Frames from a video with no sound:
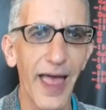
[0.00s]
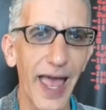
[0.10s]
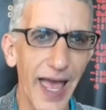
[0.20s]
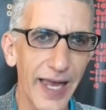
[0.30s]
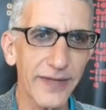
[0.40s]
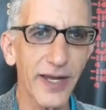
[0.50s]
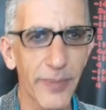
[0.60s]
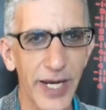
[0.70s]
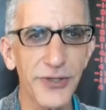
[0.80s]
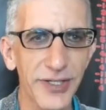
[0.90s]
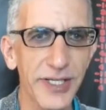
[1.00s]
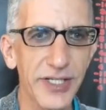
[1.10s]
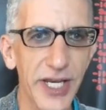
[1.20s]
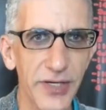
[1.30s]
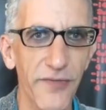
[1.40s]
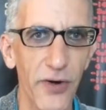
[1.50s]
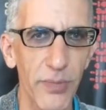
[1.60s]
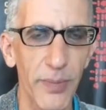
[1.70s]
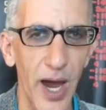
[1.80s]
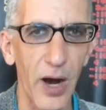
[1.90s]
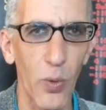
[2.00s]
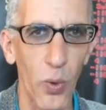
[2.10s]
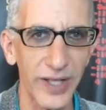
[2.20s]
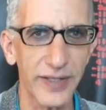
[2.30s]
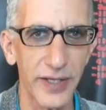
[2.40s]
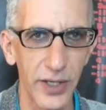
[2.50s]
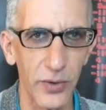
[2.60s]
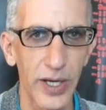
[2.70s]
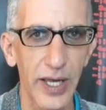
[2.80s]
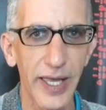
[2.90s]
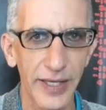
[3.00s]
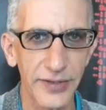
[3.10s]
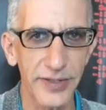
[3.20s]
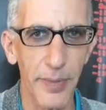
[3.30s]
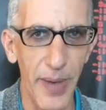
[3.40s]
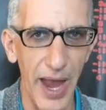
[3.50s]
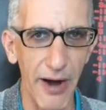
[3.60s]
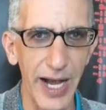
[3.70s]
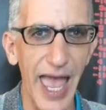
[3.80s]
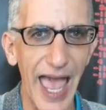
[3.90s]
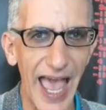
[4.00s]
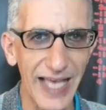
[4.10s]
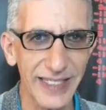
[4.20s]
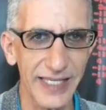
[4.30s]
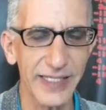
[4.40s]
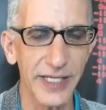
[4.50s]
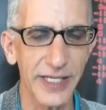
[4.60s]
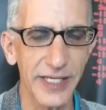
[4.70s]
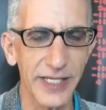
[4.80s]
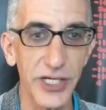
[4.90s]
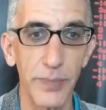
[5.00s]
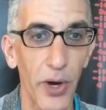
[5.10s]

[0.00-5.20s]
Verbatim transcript: And it's going to be an interesting decision for Urban Meyer what to do in terms of the Barrett-Haskins situation.